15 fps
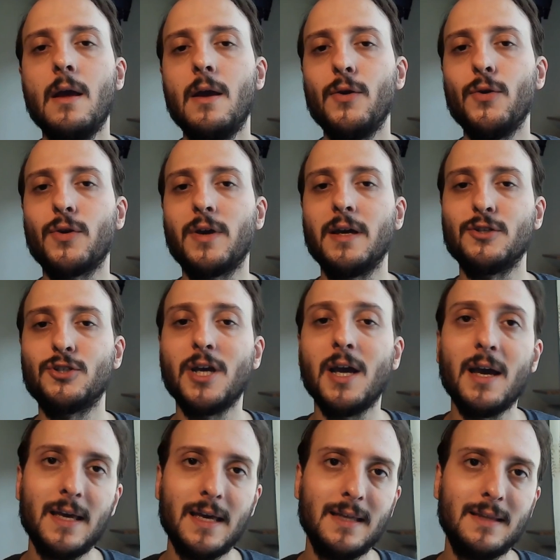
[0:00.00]
You can
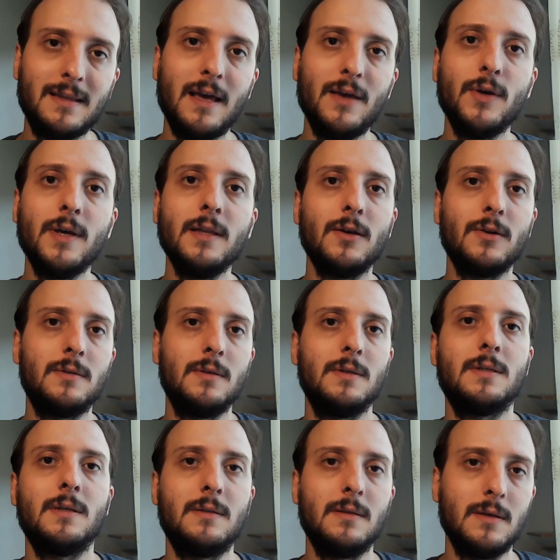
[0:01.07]
try it and you can notice
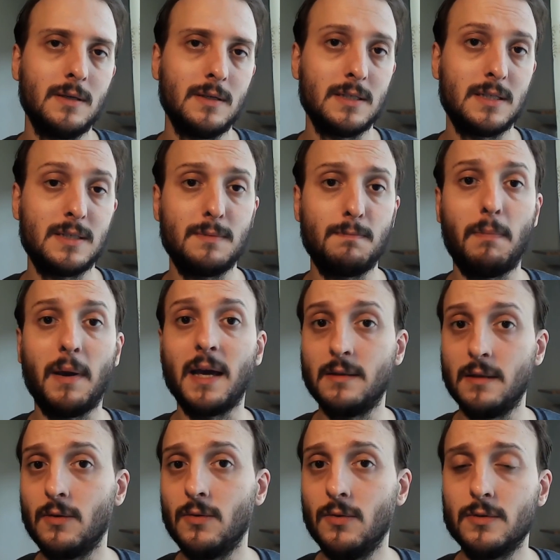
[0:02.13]
that it is
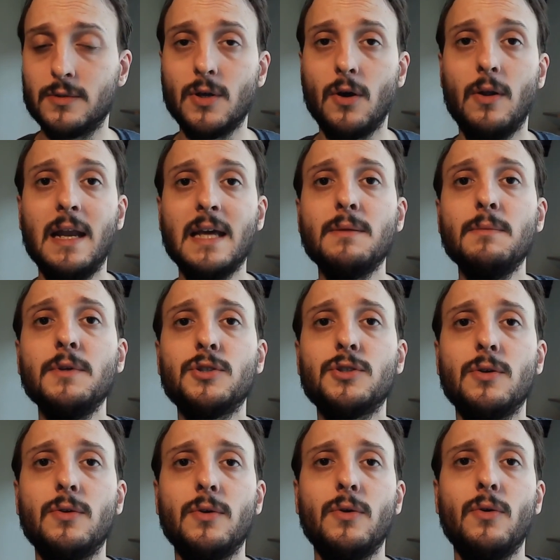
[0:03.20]
pretty cool. So let me
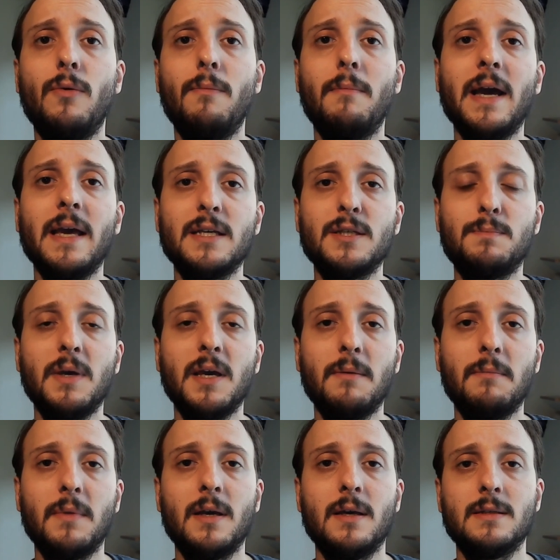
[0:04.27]
show you my
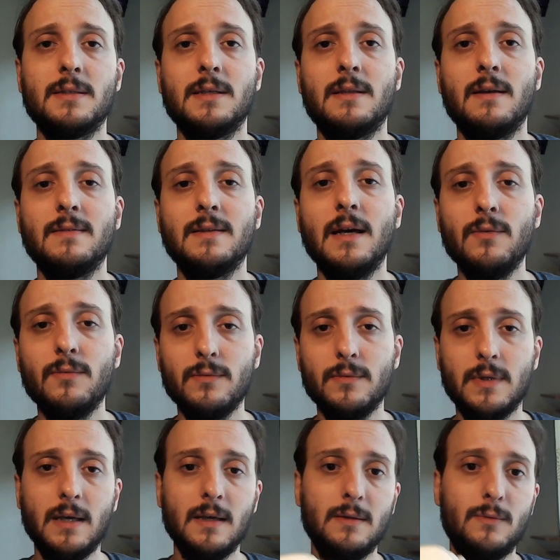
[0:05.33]
experiments that I done
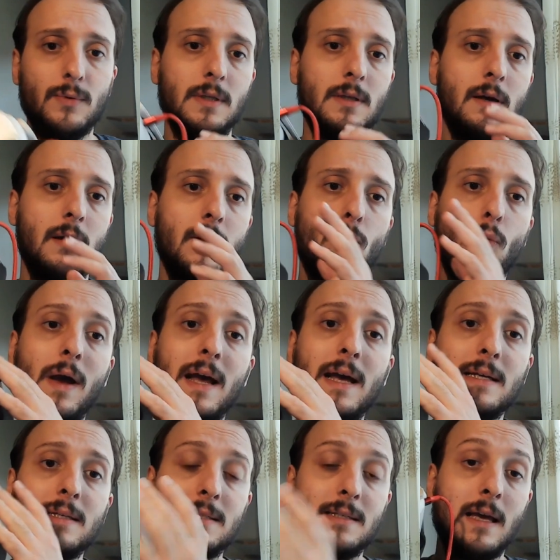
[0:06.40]
did with the
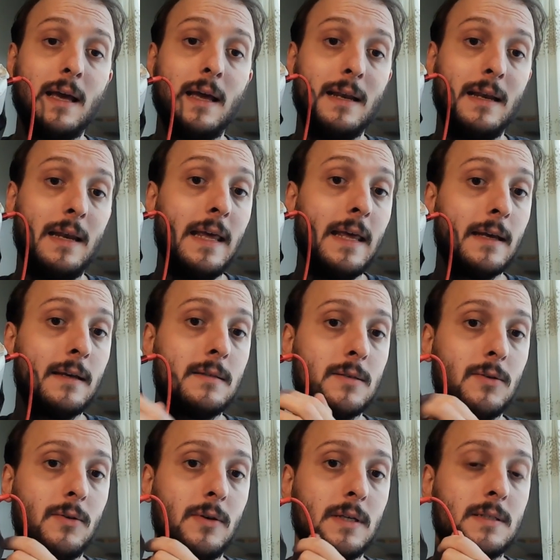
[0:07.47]
Quest and Link.
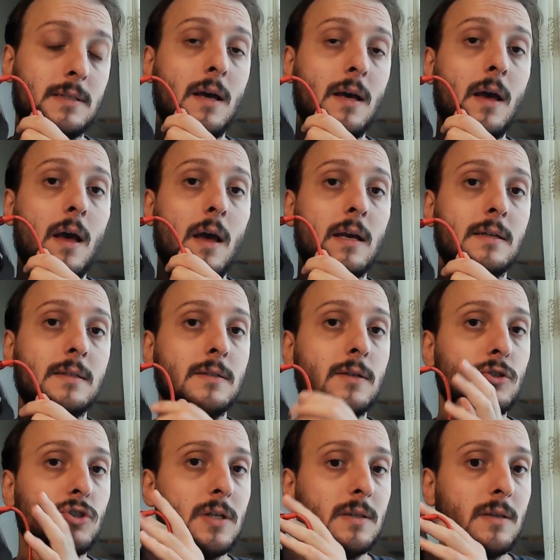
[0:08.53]
So it's, it's
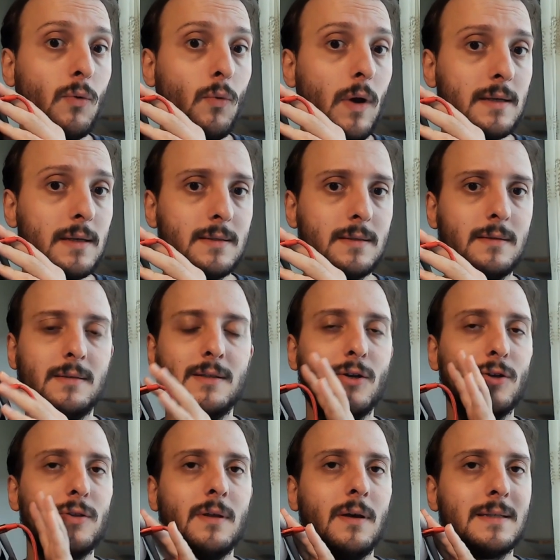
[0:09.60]
not just the Quest, it's
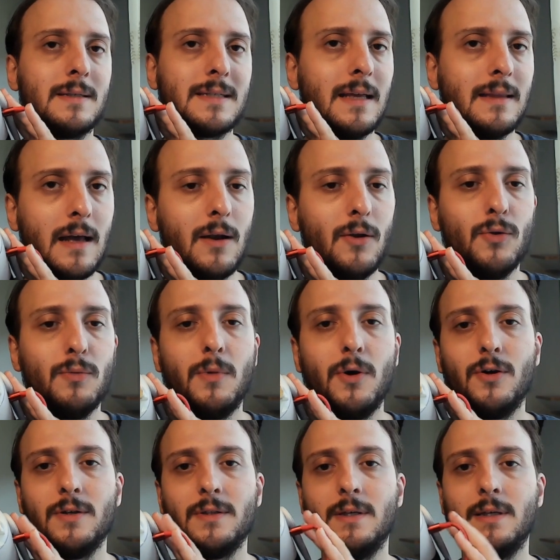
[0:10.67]
not a standalone
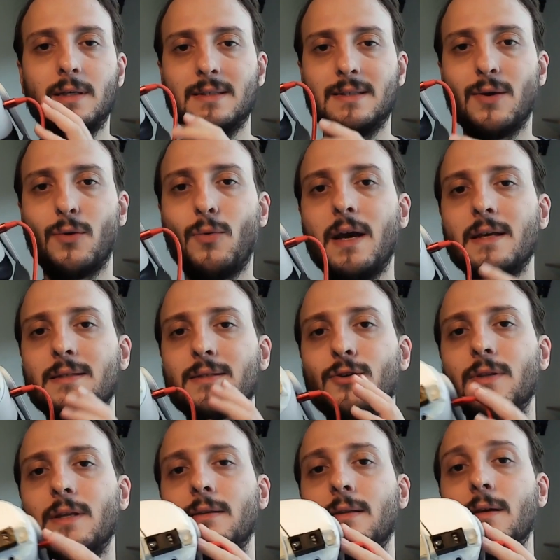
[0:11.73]
mode, it's the Quest
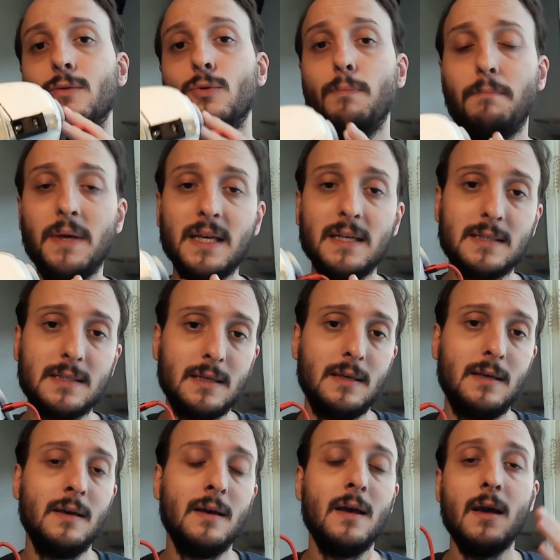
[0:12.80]
connected to PC